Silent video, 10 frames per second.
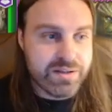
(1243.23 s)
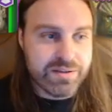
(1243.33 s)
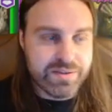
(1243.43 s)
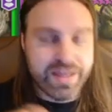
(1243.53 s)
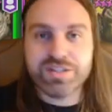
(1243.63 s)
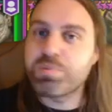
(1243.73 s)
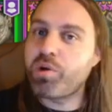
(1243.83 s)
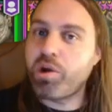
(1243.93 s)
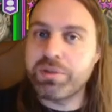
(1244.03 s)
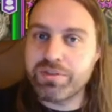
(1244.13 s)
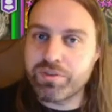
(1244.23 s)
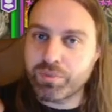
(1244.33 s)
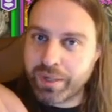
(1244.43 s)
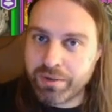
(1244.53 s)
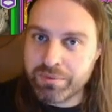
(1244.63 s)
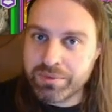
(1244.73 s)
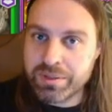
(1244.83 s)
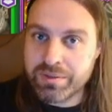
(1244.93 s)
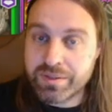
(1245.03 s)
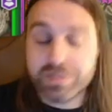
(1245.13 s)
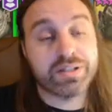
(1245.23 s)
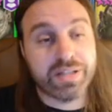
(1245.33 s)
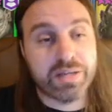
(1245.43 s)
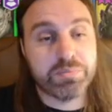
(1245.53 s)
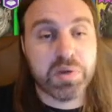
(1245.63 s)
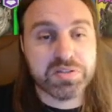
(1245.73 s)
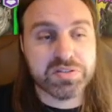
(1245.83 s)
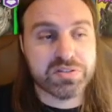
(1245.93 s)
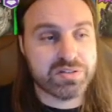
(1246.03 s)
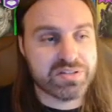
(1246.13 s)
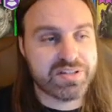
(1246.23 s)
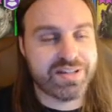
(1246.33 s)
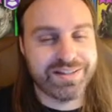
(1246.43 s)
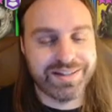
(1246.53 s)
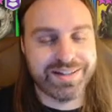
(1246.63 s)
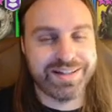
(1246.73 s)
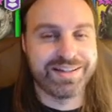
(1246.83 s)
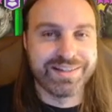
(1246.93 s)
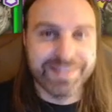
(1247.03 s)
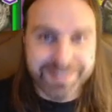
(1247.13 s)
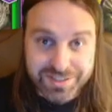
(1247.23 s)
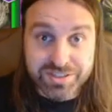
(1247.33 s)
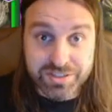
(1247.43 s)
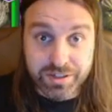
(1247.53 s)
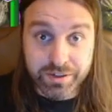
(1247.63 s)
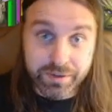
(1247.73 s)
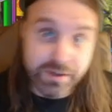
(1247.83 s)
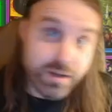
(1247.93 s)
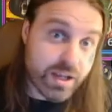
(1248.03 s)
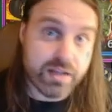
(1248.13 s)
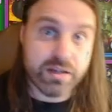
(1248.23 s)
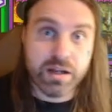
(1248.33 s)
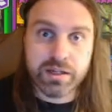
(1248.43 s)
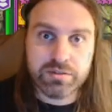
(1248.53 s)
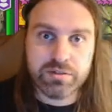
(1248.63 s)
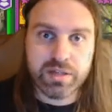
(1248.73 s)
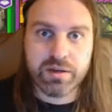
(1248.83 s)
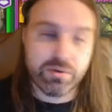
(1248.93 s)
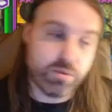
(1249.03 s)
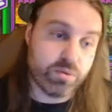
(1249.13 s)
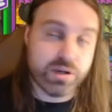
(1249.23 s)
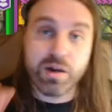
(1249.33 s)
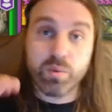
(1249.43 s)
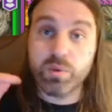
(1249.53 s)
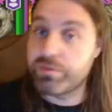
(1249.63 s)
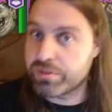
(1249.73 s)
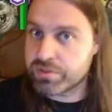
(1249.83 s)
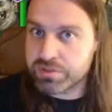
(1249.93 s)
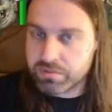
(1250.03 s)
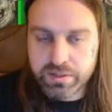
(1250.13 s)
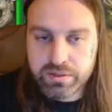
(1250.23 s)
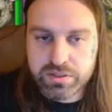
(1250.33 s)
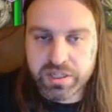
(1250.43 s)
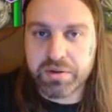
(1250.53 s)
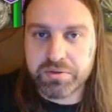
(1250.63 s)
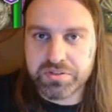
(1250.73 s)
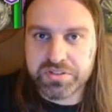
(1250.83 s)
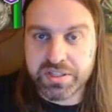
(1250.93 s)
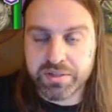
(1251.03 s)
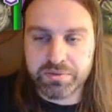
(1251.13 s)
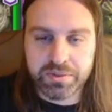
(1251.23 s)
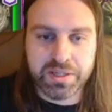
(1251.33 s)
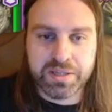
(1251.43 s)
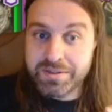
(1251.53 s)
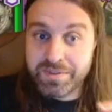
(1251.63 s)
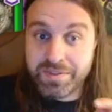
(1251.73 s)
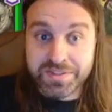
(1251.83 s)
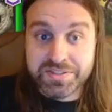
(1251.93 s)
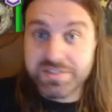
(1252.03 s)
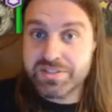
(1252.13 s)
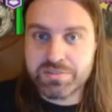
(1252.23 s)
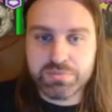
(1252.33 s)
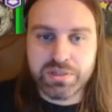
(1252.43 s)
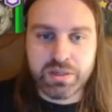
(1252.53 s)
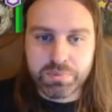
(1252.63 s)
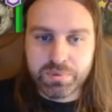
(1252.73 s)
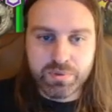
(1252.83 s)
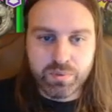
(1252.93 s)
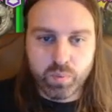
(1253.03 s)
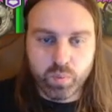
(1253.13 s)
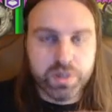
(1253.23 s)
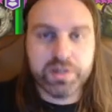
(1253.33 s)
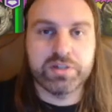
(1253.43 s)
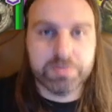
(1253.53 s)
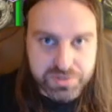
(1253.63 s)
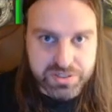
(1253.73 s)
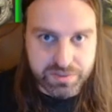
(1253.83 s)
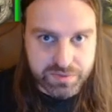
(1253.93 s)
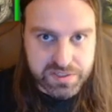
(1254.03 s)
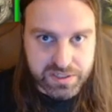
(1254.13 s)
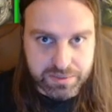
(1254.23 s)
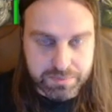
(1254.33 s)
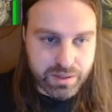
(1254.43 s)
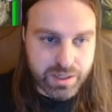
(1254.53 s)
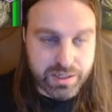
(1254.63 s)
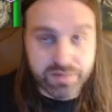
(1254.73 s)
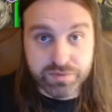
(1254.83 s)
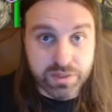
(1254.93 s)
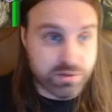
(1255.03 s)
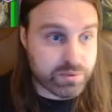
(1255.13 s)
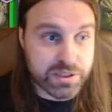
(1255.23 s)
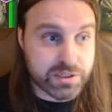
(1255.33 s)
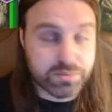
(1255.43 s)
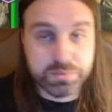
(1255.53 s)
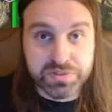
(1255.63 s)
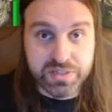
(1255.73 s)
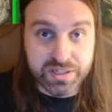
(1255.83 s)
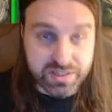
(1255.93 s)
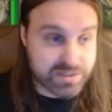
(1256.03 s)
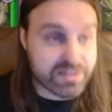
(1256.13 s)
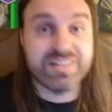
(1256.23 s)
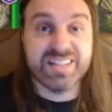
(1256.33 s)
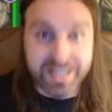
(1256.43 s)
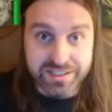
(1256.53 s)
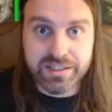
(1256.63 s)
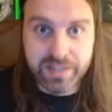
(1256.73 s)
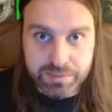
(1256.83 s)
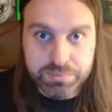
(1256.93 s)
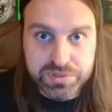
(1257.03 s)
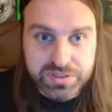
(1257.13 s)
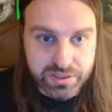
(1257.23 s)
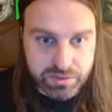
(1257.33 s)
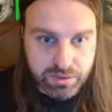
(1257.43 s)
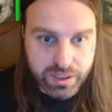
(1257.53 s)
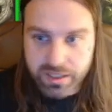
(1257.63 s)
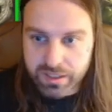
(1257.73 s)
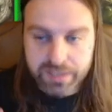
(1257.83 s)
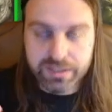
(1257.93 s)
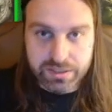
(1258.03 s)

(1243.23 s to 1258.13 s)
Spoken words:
that's probably the round that the clan boss is going to say, ha, sucker, and knock you down, or knock one of your characters down, okay? This needs to be up 100% of the time. And if not 100%, 99%, okay? Like,